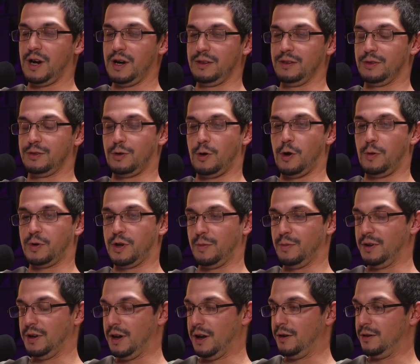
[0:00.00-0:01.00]
mind the throw up
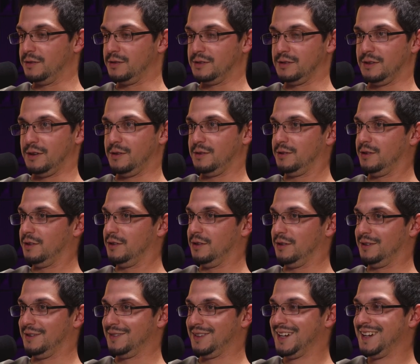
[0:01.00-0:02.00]
coming out. You're
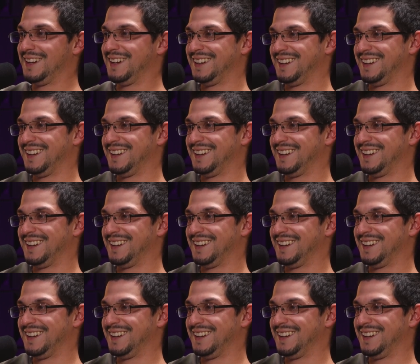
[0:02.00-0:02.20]
good.